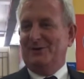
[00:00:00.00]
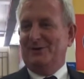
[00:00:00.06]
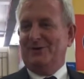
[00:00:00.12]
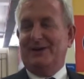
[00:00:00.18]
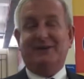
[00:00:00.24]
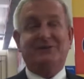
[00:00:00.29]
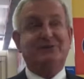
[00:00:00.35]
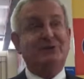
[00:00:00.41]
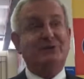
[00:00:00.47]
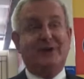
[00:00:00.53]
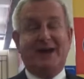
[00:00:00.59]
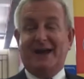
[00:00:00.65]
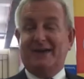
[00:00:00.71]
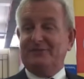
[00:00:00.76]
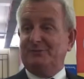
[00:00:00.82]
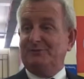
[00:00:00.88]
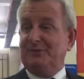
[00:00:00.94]
Okay, so you
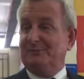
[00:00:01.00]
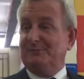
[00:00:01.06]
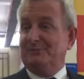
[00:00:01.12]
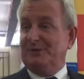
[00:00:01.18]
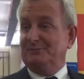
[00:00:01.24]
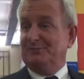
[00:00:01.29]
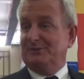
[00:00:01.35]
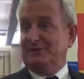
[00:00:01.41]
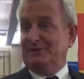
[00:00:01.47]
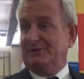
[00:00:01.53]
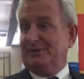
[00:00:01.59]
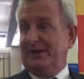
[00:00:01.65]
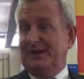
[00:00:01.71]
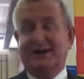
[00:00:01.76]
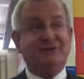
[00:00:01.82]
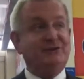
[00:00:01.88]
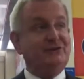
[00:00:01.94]
have to be a member. You
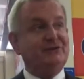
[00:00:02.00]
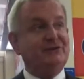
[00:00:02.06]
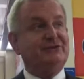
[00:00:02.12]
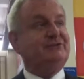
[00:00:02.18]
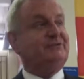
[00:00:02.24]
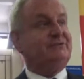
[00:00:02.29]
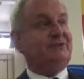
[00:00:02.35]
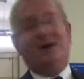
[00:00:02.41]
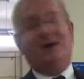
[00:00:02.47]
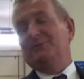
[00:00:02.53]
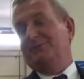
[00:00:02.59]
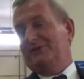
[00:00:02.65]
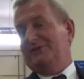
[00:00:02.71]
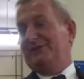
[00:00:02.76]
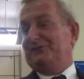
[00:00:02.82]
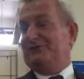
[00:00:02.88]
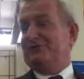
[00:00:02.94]
can't just come
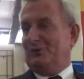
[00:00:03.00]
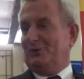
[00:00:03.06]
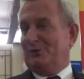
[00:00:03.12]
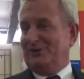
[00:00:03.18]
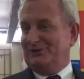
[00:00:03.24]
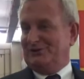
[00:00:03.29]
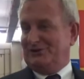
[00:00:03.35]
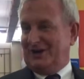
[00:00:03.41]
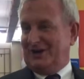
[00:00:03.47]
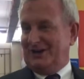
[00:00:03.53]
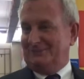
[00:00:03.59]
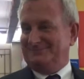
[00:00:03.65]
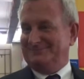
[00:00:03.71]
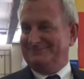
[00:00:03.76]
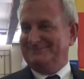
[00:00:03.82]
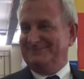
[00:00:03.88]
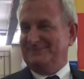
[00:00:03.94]
to this store and
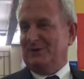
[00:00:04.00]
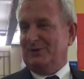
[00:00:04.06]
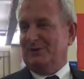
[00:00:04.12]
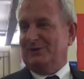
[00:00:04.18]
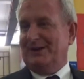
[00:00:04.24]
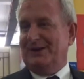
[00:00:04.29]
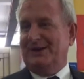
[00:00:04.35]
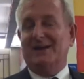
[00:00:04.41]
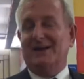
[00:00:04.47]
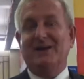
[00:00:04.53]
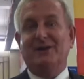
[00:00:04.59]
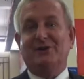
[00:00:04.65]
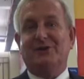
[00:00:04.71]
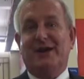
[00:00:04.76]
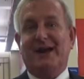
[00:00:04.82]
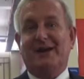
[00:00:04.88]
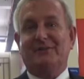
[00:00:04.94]
shop.
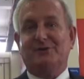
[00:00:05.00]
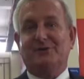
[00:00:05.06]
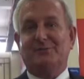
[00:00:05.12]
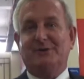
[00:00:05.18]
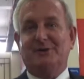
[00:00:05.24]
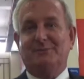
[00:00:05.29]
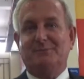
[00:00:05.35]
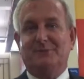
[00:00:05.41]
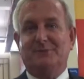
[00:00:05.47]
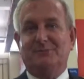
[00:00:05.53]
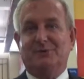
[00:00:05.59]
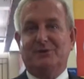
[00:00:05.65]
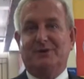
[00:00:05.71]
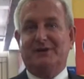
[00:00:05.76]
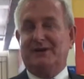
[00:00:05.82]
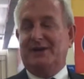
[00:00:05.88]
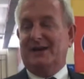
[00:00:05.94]
Okay, you have to be a
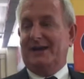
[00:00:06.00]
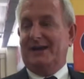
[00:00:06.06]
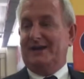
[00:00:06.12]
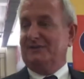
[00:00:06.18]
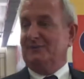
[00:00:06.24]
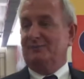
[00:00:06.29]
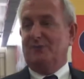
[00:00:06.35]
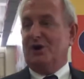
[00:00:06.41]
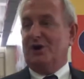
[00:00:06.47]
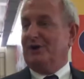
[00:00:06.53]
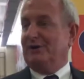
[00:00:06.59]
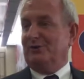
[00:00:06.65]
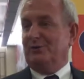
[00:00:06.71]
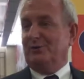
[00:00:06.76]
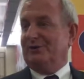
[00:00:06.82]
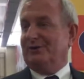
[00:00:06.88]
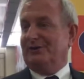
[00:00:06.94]
member, unlike the
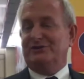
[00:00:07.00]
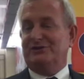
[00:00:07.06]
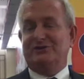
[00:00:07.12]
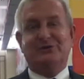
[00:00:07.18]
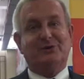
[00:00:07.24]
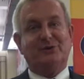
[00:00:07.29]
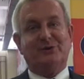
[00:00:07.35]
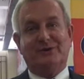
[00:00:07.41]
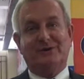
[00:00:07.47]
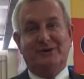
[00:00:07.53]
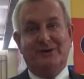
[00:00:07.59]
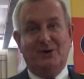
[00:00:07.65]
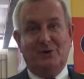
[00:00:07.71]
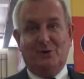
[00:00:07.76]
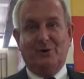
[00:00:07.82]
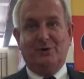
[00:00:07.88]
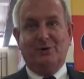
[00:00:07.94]
Mart or digital
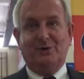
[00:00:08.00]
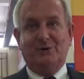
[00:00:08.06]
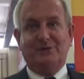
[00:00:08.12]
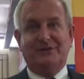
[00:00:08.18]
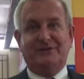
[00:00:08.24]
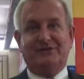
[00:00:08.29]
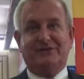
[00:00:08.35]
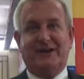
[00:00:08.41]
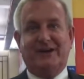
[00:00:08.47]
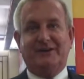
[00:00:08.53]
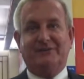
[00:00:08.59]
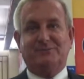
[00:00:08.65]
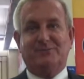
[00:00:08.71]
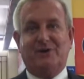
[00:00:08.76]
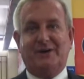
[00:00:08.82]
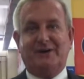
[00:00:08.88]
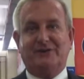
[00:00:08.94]
or, or these kind
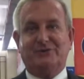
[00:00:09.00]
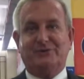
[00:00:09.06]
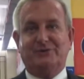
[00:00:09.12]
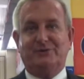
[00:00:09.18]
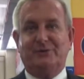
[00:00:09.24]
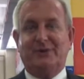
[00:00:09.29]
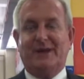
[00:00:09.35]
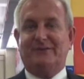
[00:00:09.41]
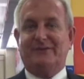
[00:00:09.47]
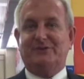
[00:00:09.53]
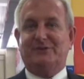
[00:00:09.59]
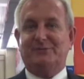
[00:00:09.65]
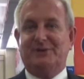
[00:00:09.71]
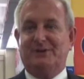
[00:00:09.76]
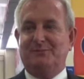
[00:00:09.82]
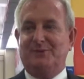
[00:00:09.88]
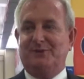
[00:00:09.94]
of products, you, you have
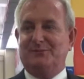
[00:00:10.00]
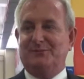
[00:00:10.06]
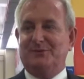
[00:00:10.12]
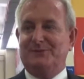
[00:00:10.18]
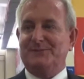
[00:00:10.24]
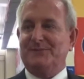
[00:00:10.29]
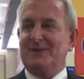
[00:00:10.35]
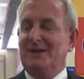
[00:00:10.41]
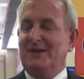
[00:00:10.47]
to be a member.